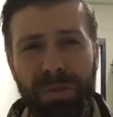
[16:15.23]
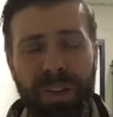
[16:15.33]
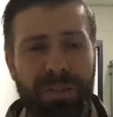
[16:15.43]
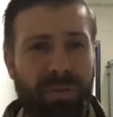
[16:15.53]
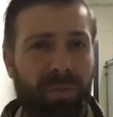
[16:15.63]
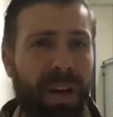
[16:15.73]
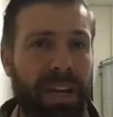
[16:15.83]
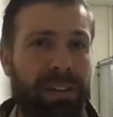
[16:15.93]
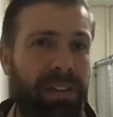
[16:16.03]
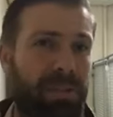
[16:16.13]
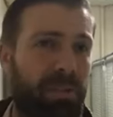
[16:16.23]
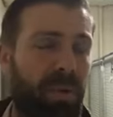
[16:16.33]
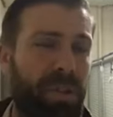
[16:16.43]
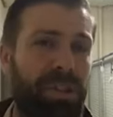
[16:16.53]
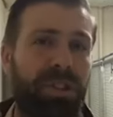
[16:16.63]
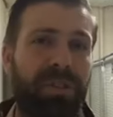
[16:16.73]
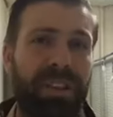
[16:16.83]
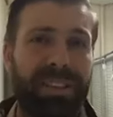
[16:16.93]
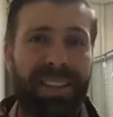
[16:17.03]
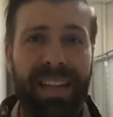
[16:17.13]
tons of rain, tons of moisture,
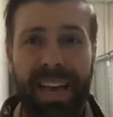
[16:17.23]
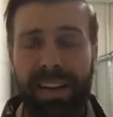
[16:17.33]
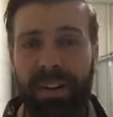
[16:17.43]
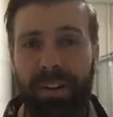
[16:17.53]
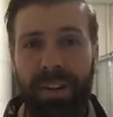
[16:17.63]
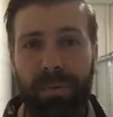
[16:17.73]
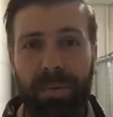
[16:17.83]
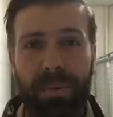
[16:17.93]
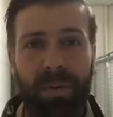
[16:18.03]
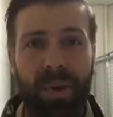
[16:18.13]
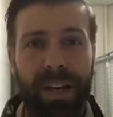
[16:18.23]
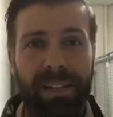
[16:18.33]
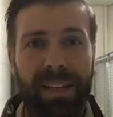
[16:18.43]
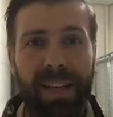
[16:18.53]
things like that here in the upper Midwest.